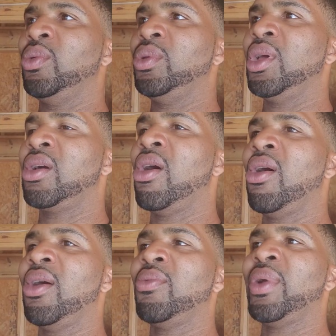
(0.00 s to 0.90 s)
the
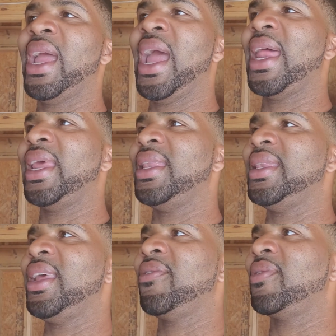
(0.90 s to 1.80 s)
car
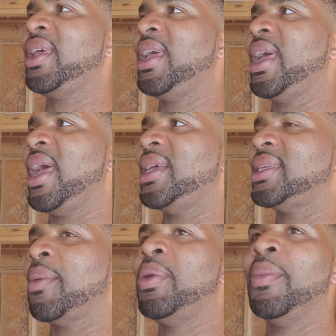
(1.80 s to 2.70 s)
reacted differently as
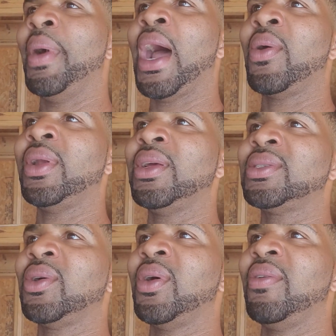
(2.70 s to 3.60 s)
I put power in there.
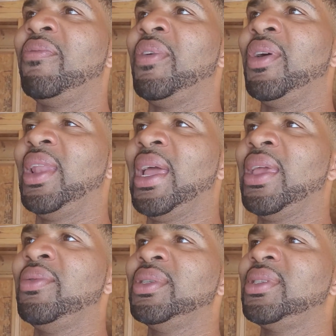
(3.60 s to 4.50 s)
So it felt like
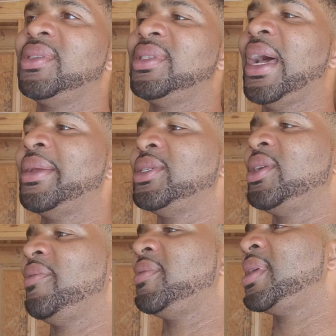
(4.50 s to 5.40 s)
it was time to
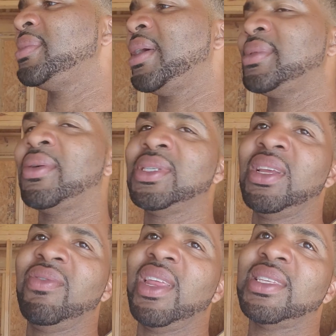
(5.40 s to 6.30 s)
shift. Sometimes I would
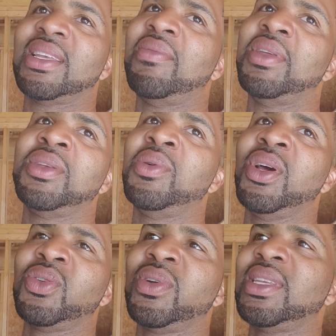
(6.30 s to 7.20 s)
shift it at
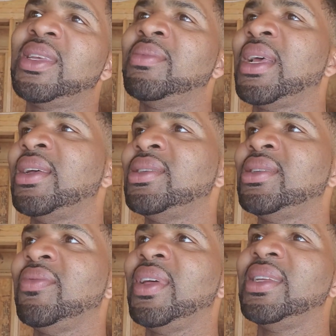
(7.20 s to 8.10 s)
7,200. Sometimes I would
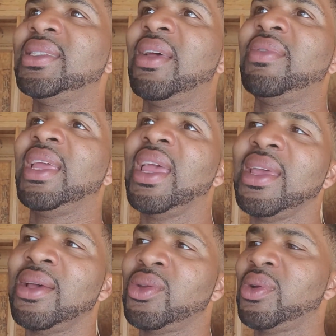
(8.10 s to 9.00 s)
shift it at
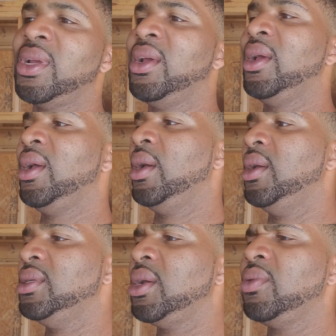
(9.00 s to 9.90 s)
7,800.
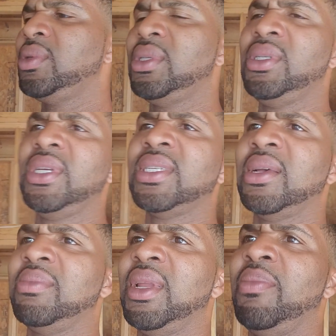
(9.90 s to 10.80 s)
So just
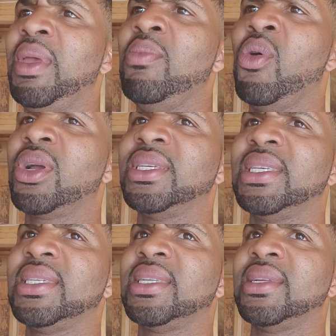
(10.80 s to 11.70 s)
something to be more
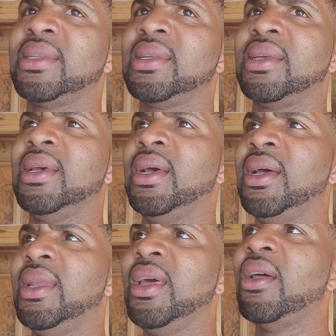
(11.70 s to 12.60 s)
consistent.
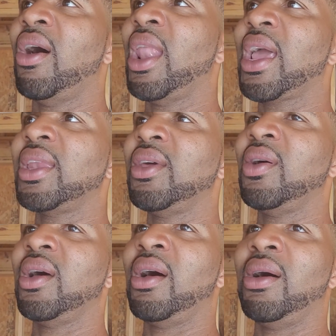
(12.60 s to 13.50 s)
Then all I can
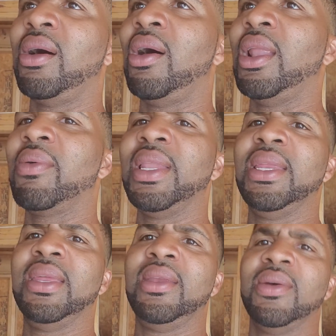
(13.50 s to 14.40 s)
do, all I really
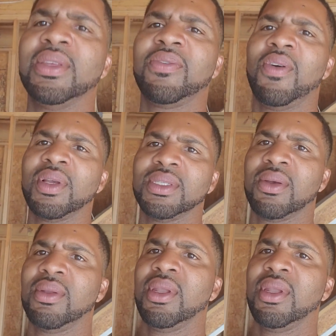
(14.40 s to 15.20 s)
need to do is focus on